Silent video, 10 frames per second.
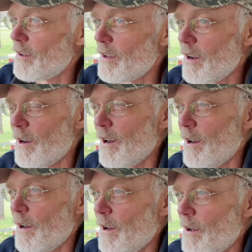
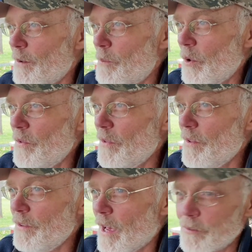But
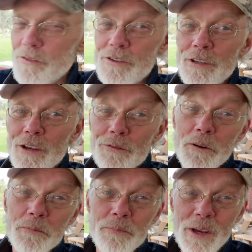yes, she has
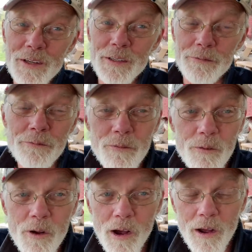written many
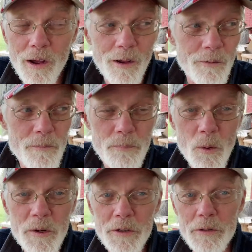
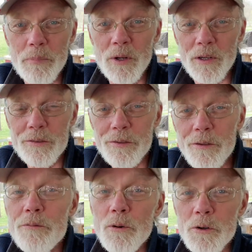poignant books,
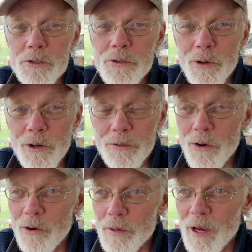for sure,
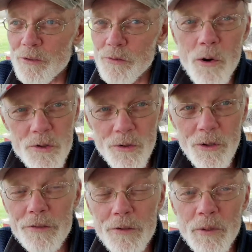talking about
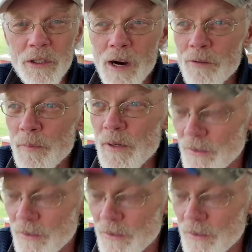socialism and government and